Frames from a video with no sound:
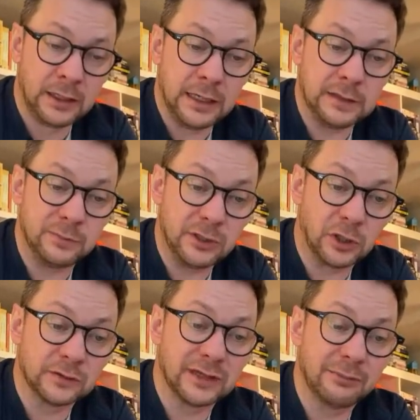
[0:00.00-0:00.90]
is
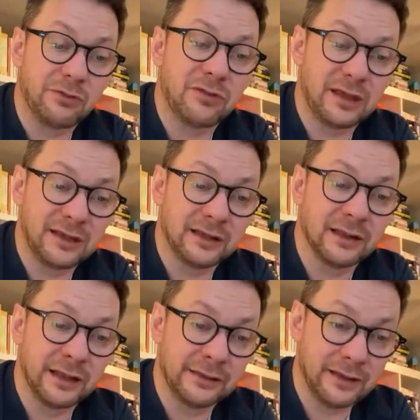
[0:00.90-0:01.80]
because I'm thinking
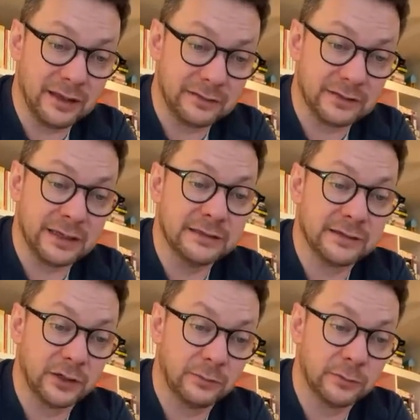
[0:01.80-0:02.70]
like this in
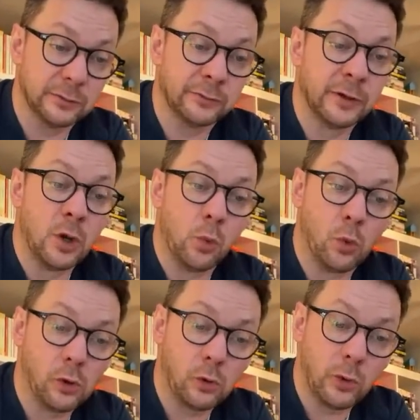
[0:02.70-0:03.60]
terms of
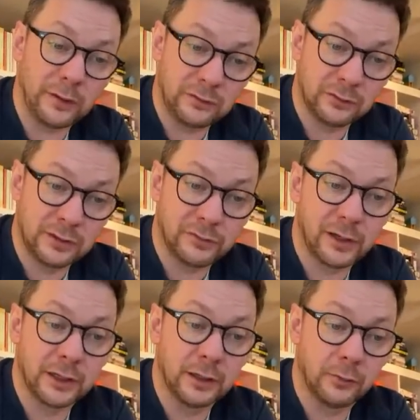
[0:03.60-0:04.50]
what question have
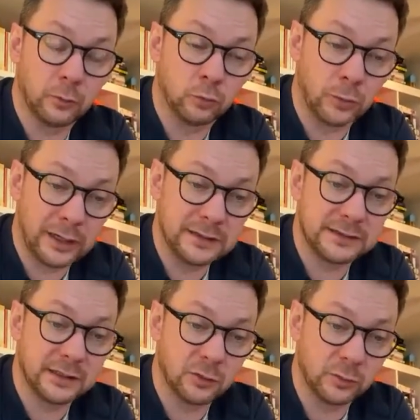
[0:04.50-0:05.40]
I raised
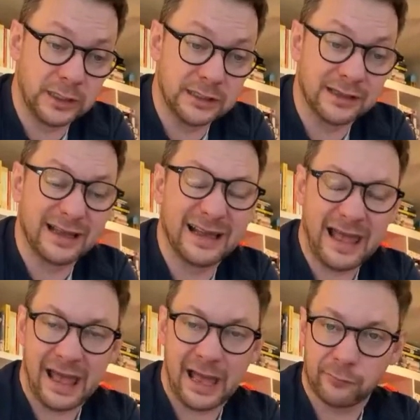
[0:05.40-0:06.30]
in the reader that I
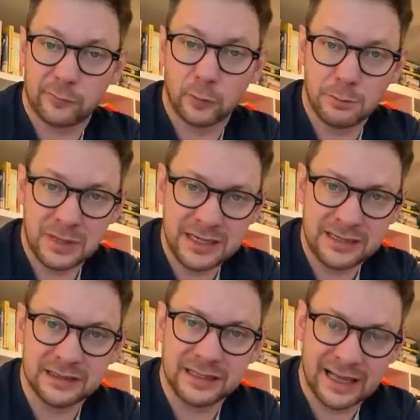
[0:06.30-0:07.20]
have to
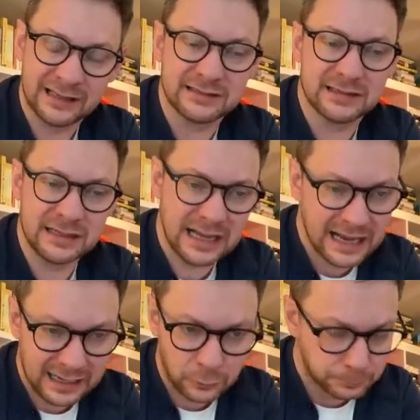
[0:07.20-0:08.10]
immediately answer
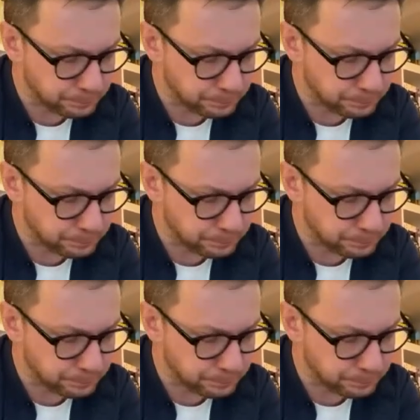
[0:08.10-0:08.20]
now.